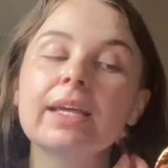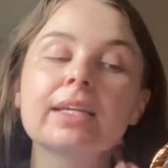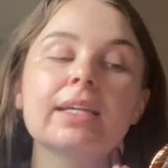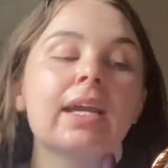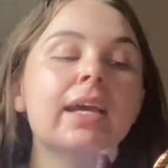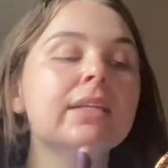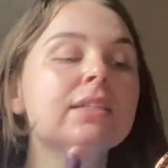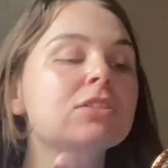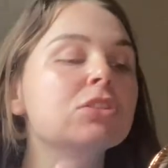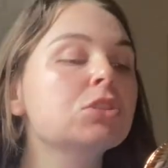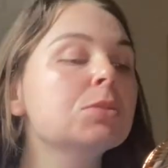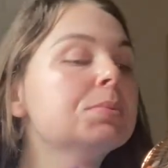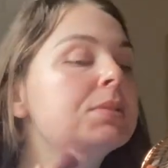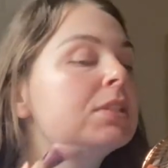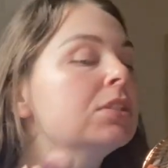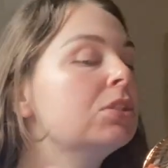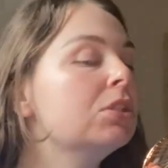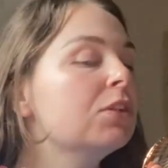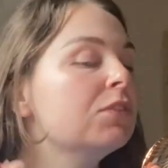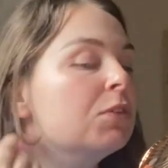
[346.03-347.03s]
can
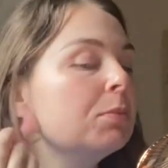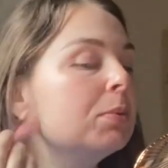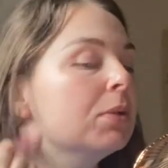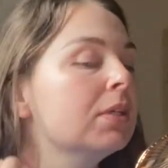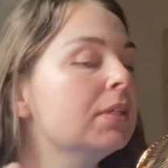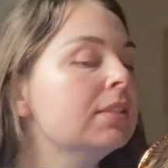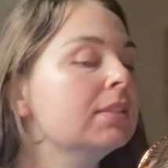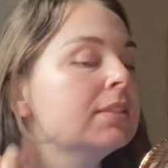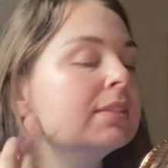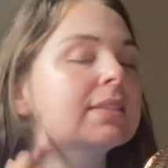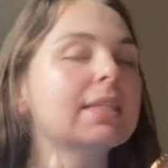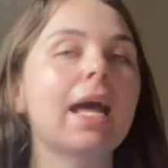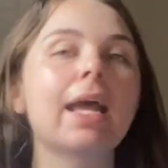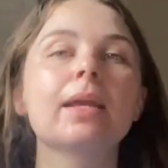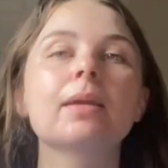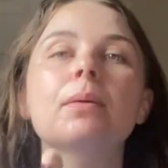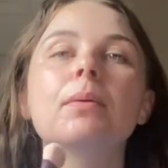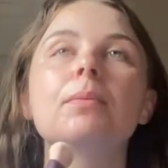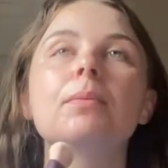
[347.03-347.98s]
substitute for buttons, like